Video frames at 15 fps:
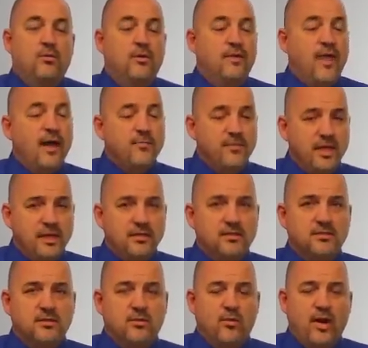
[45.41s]
What that
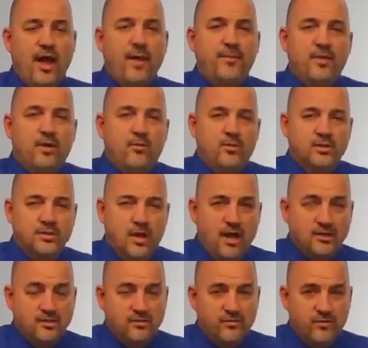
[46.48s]
means and what happened in
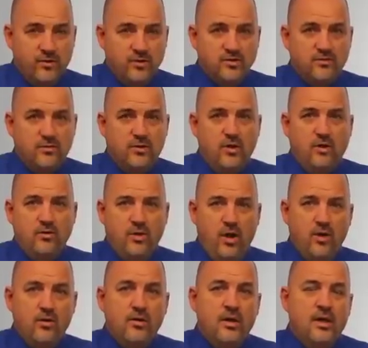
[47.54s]
Wisconsin, for those of you that don't
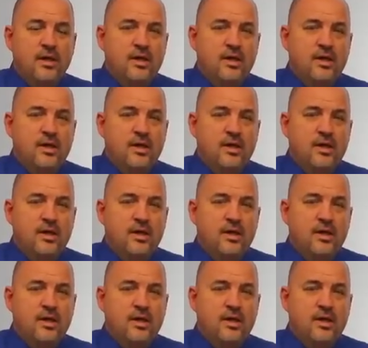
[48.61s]
know,